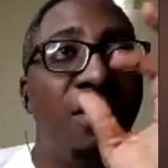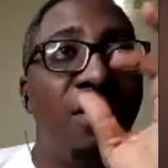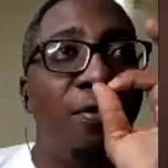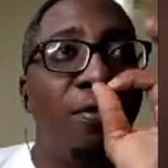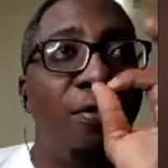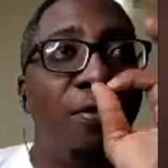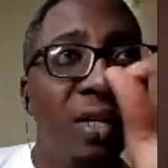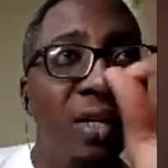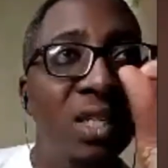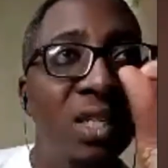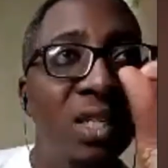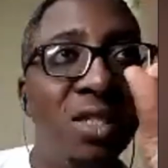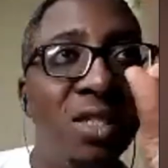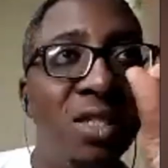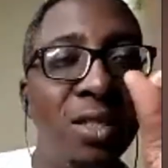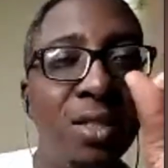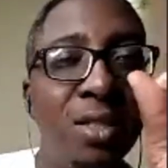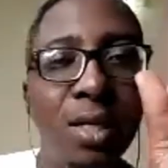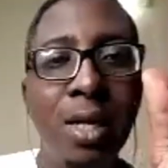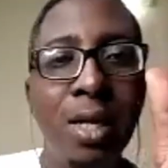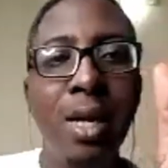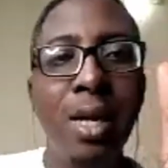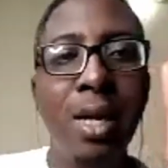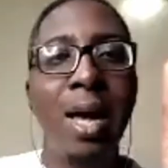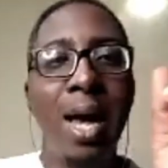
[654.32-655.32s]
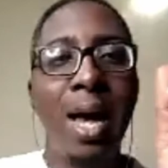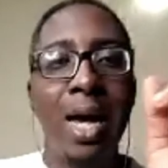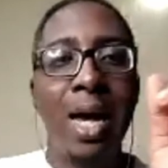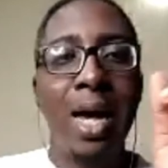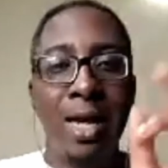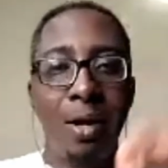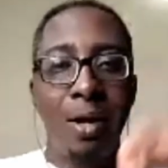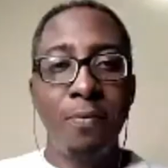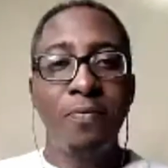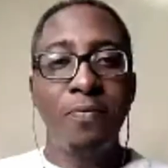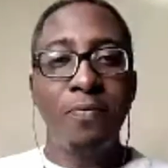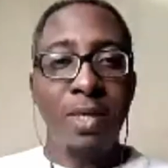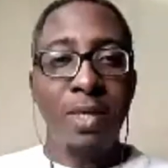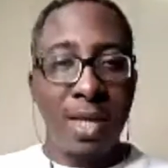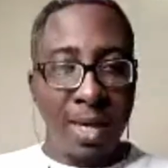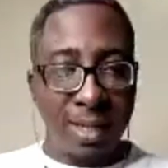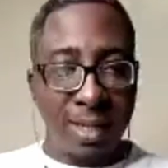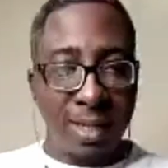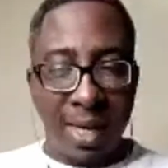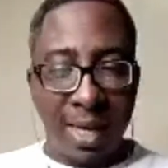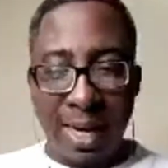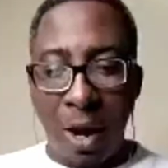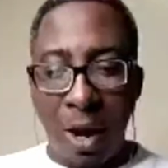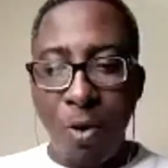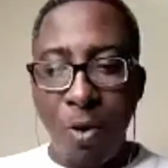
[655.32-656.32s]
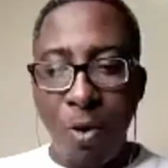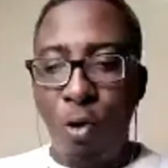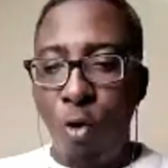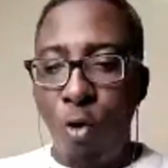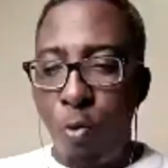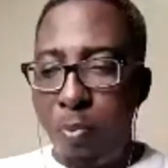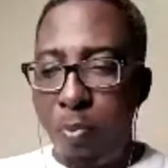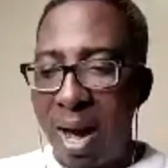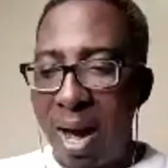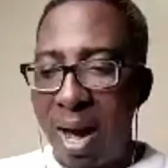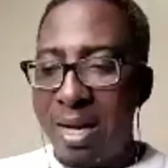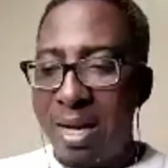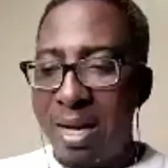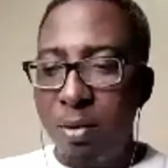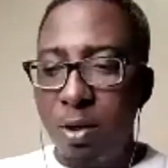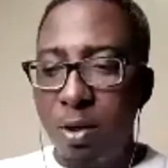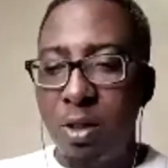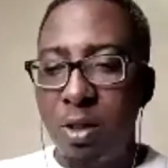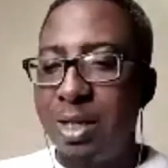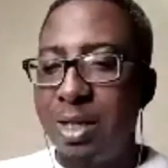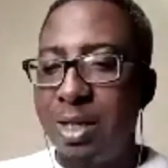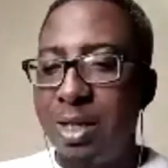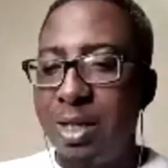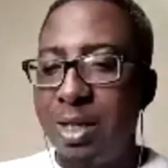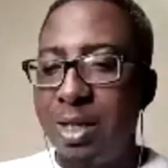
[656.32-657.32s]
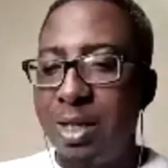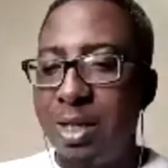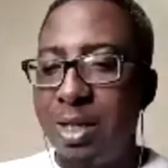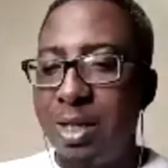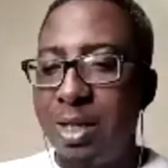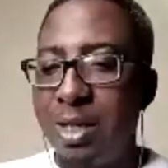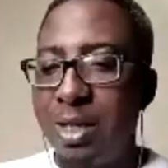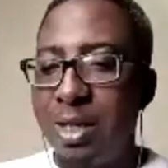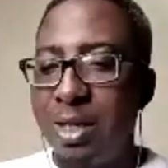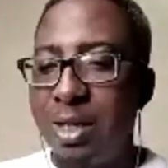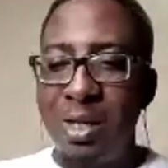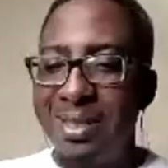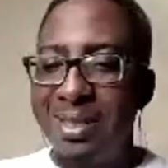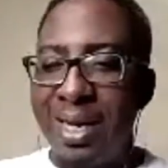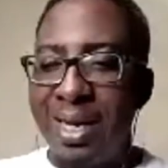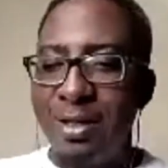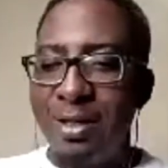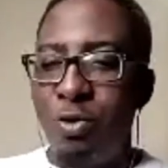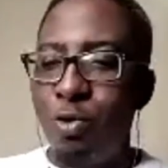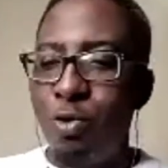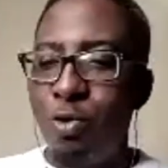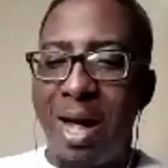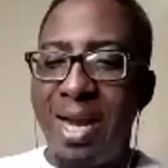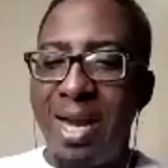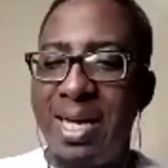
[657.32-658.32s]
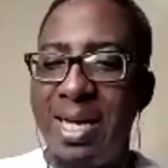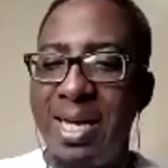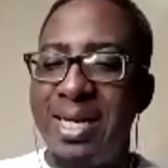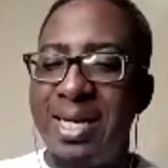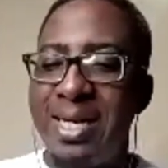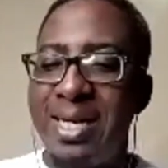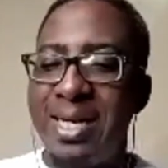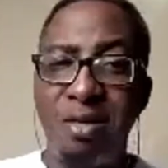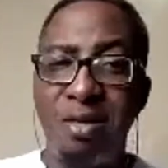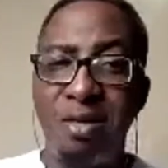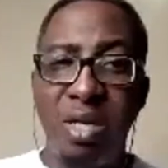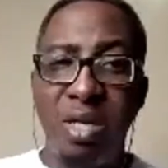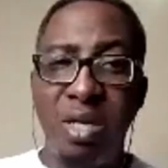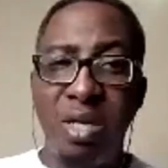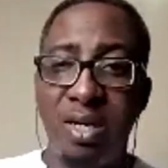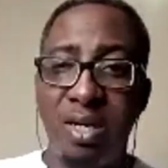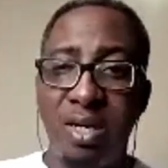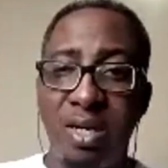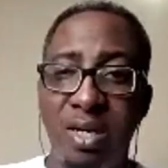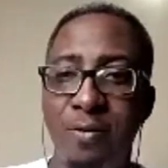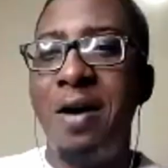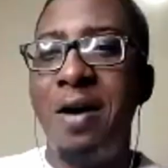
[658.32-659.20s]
finish it, yes, and I'll go back because there's no internet to go and get that image again.